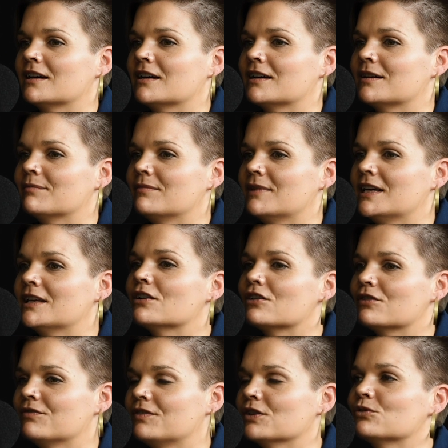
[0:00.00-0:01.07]
in
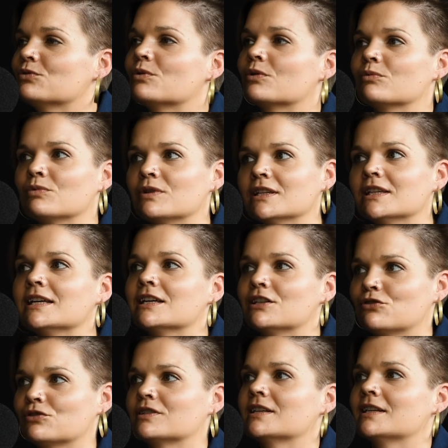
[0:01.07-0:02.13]
our field who are really
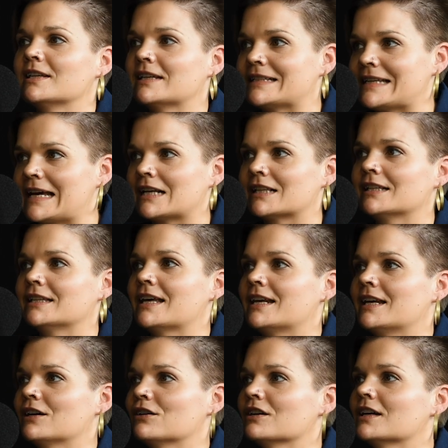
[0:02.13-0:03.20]
interested in exactly that
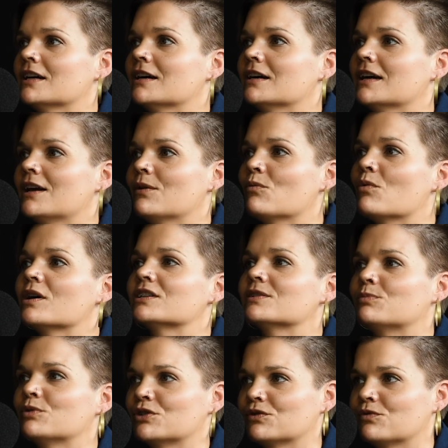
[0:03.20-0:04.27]
area and want to
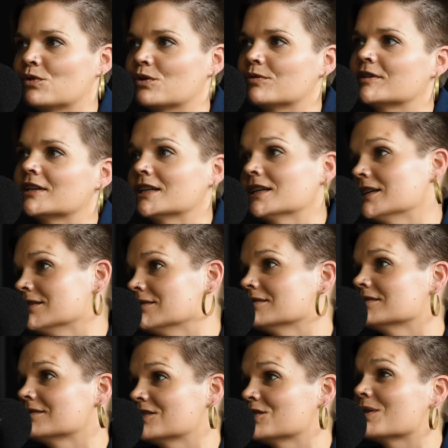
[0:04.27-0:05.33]
push forward in it.
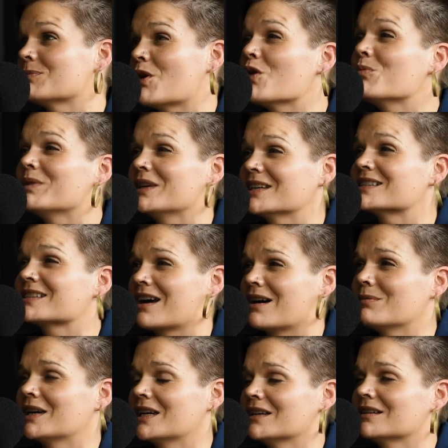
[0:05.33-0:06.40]
So I'm hoping it's
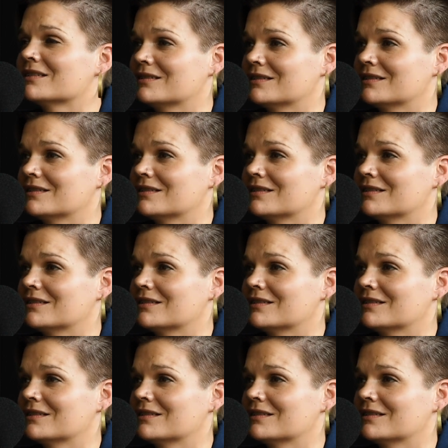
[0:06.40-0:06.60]
coming.